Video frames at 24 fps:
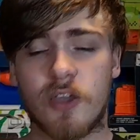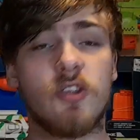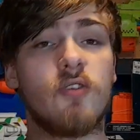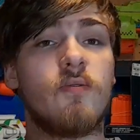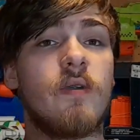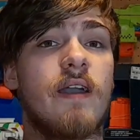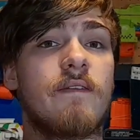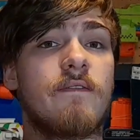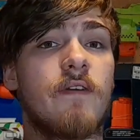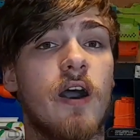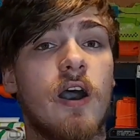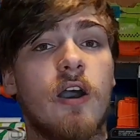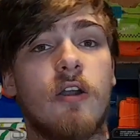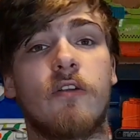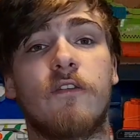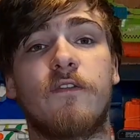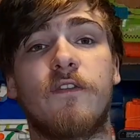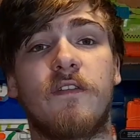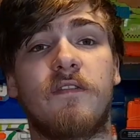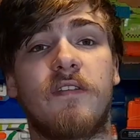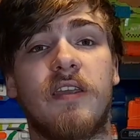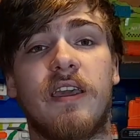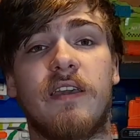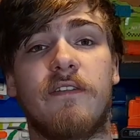You have
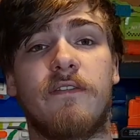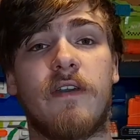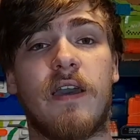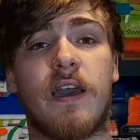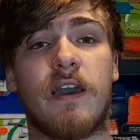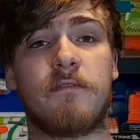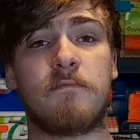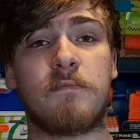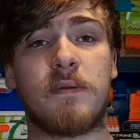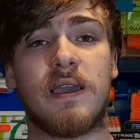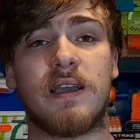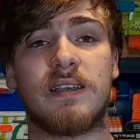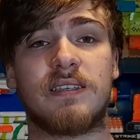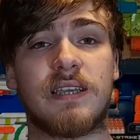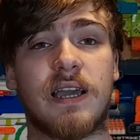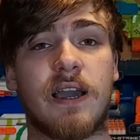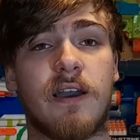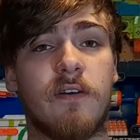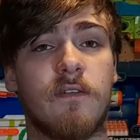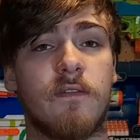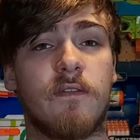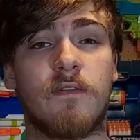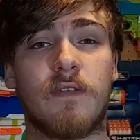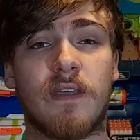150 FPS
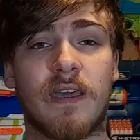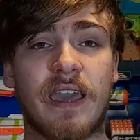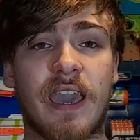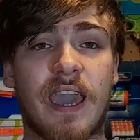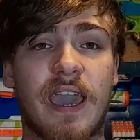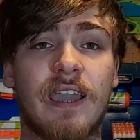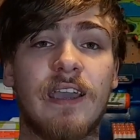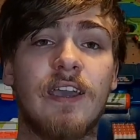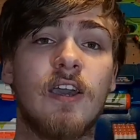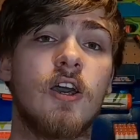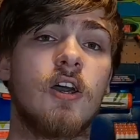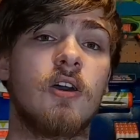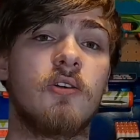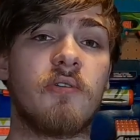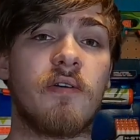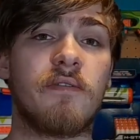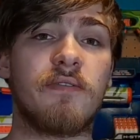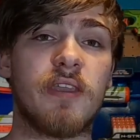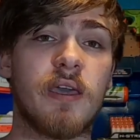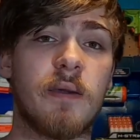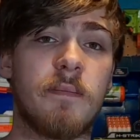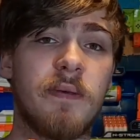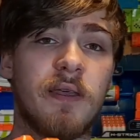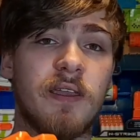out of the gate. You
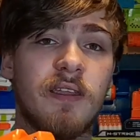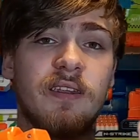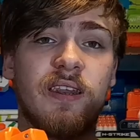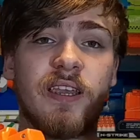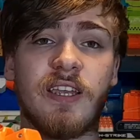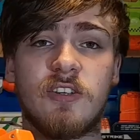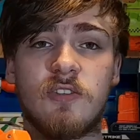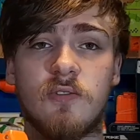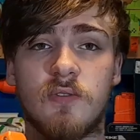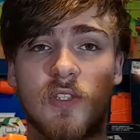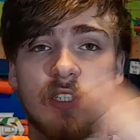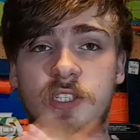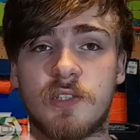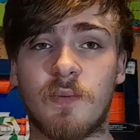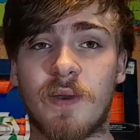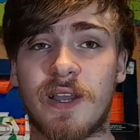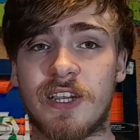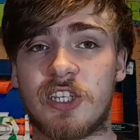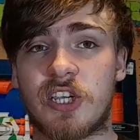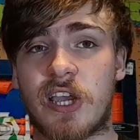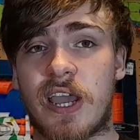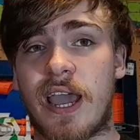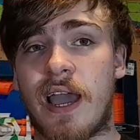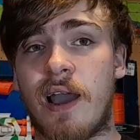have the ability to
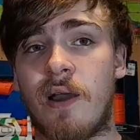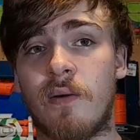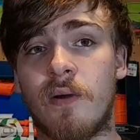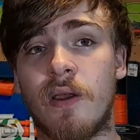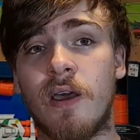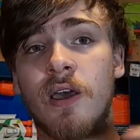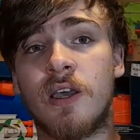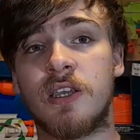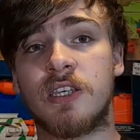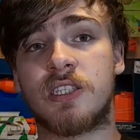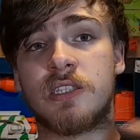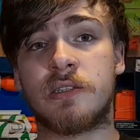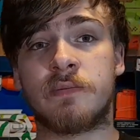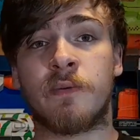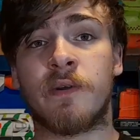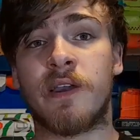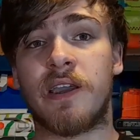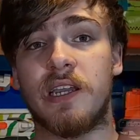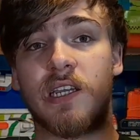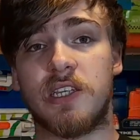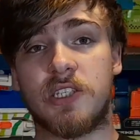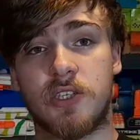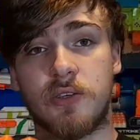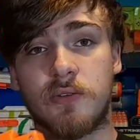switch out
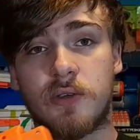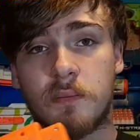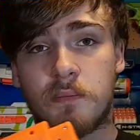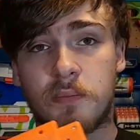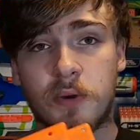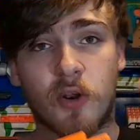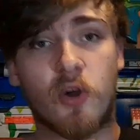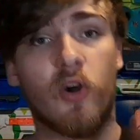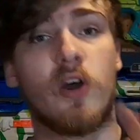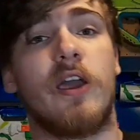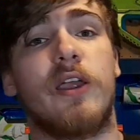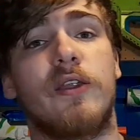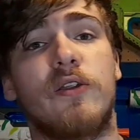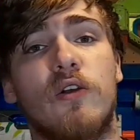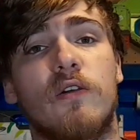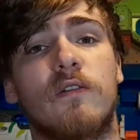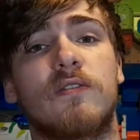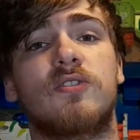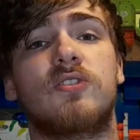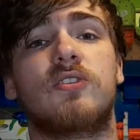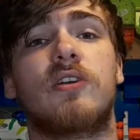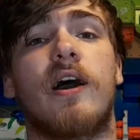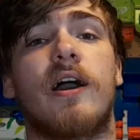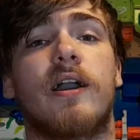springs. You can put on a
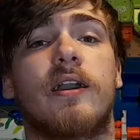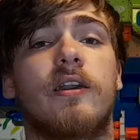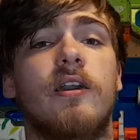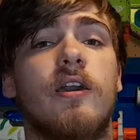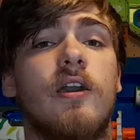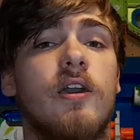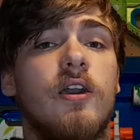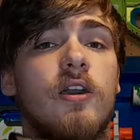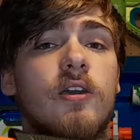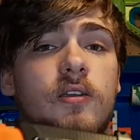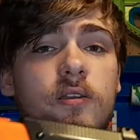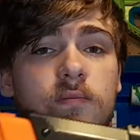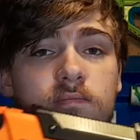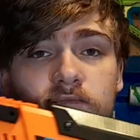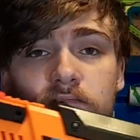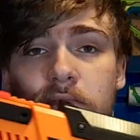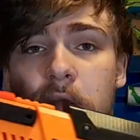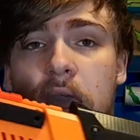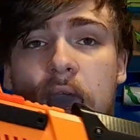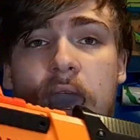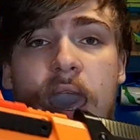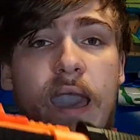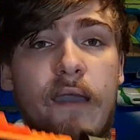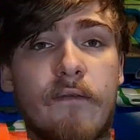Nerf stock.
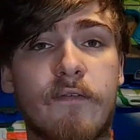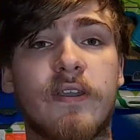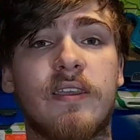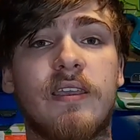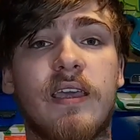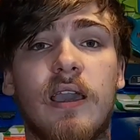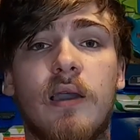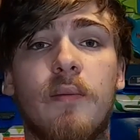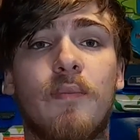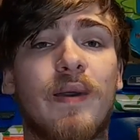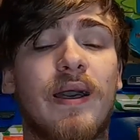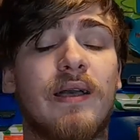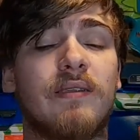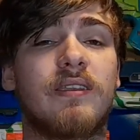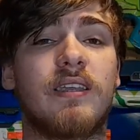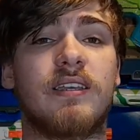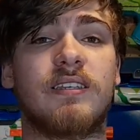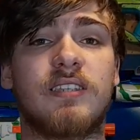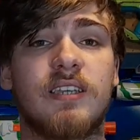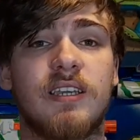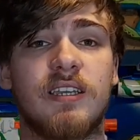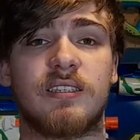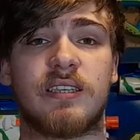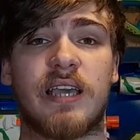Everything about
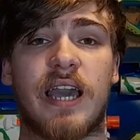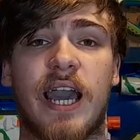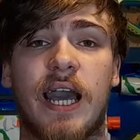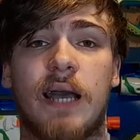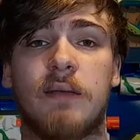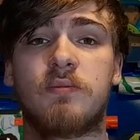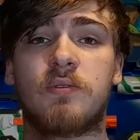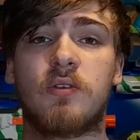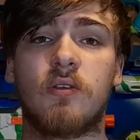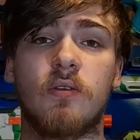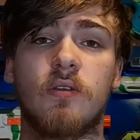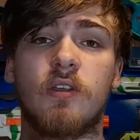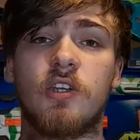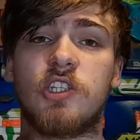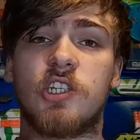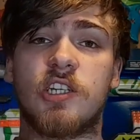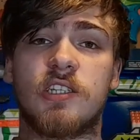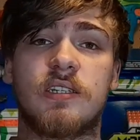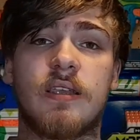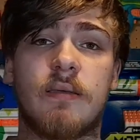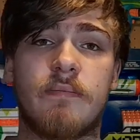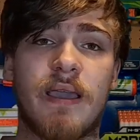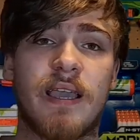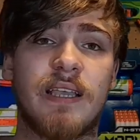this is absolutely
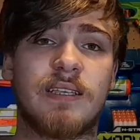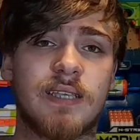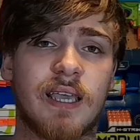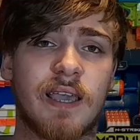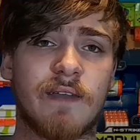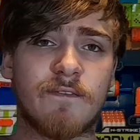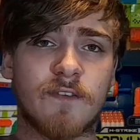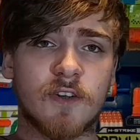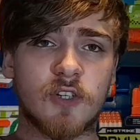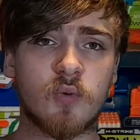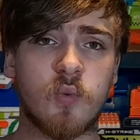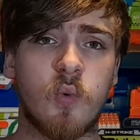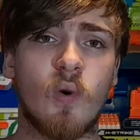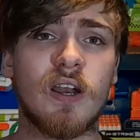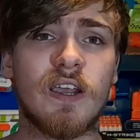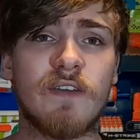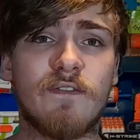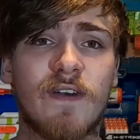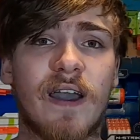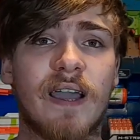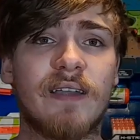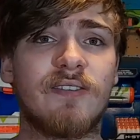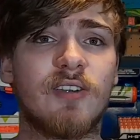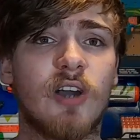just amazing, and for
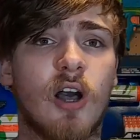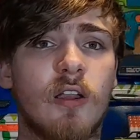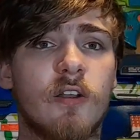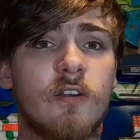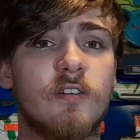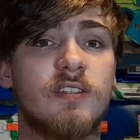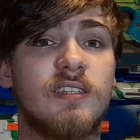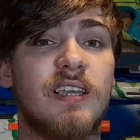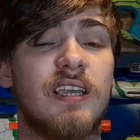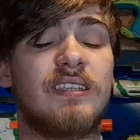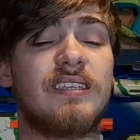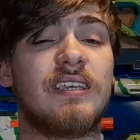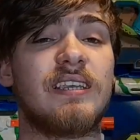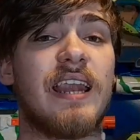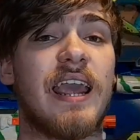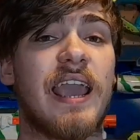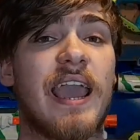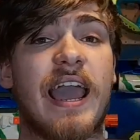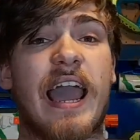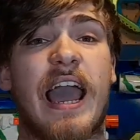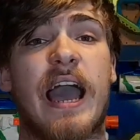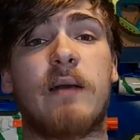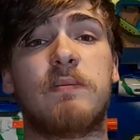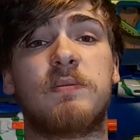$25, it's an
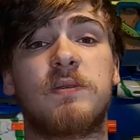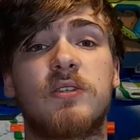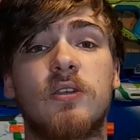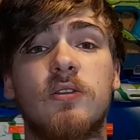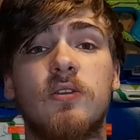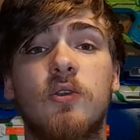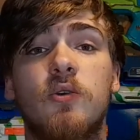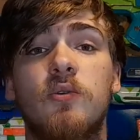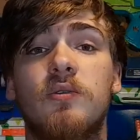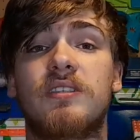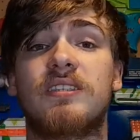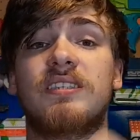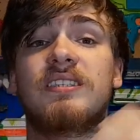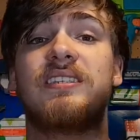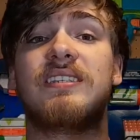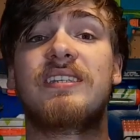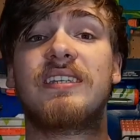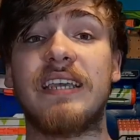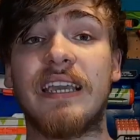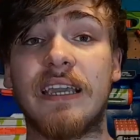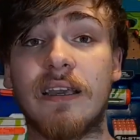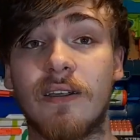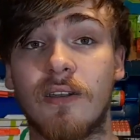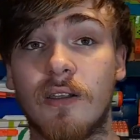absolute
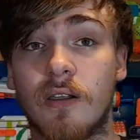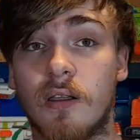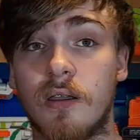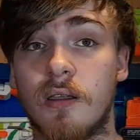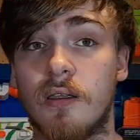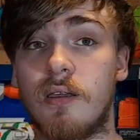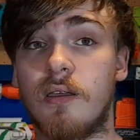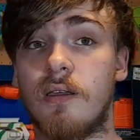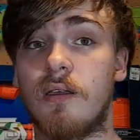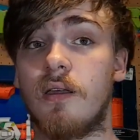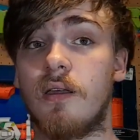steal.